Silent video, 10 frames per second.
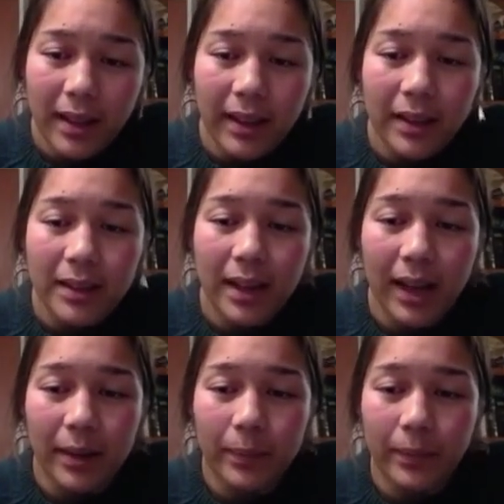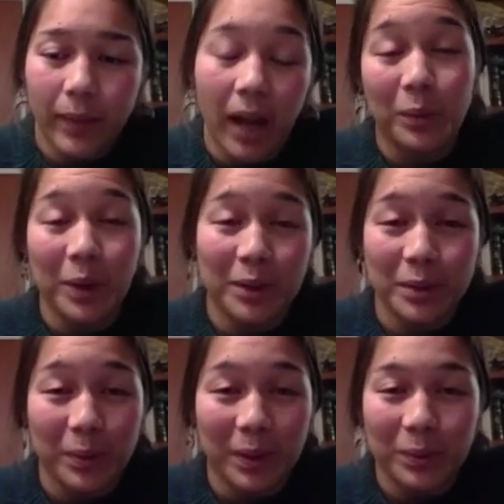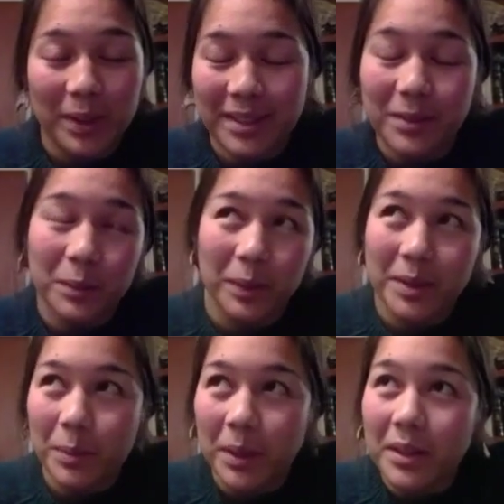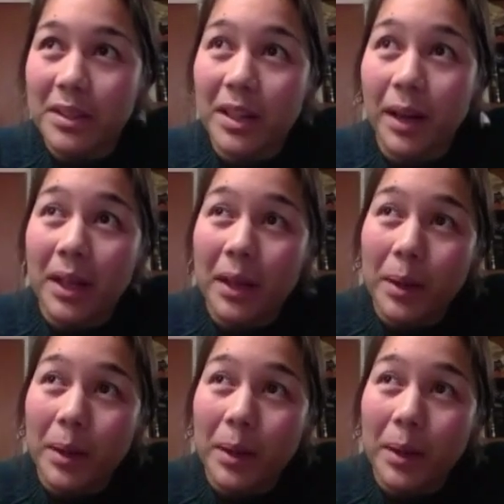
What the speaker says: can I was one once upon a time,